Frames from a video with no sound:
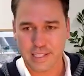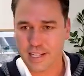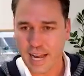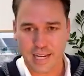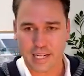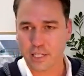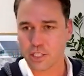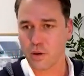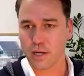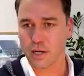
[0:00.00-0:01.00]
I got to get
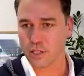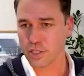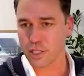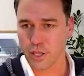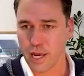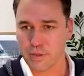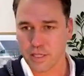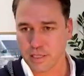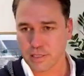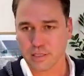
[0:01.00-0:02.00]
you on here to share that,
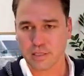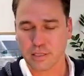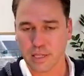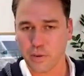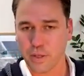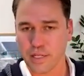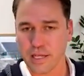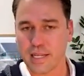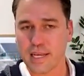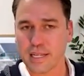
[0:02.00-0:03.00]
because
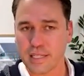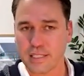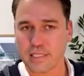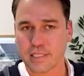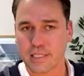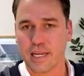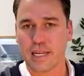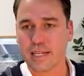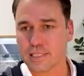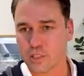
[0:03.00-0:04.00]
it is
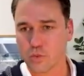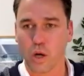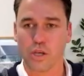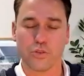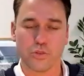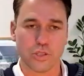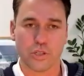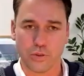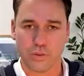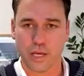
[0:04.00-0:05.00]
in essence what you
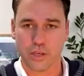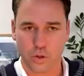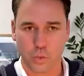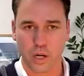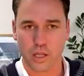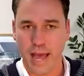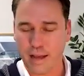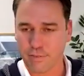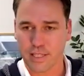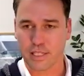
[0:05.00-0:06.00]
do. Like, you're one of the
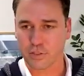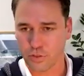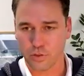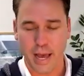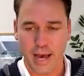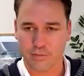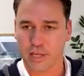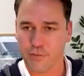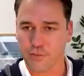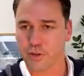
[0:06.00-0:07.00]
advocates. You
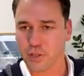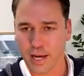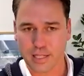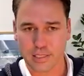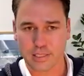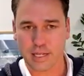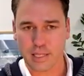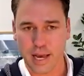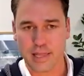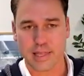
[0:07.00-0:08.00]
advocate for your clients,
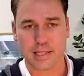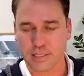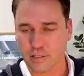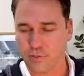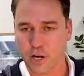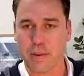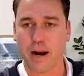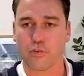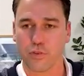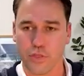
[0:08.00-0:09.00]
and I think that's a very
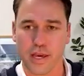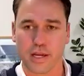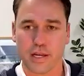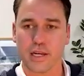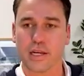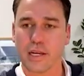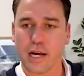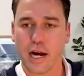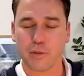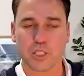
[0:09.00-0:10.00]
powerful thing,
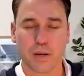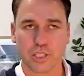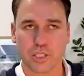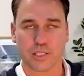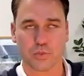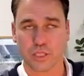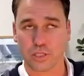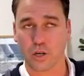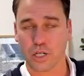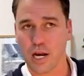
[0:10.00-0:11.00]
especially as we
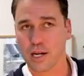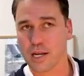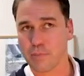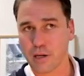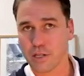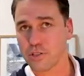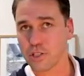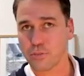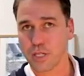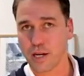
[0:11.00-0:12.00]
started talking about on the
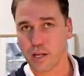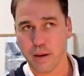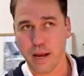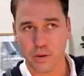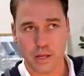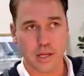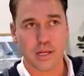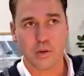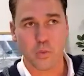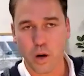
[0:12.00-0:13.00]
YouTube channel about
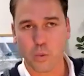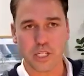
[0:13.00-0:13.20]
what we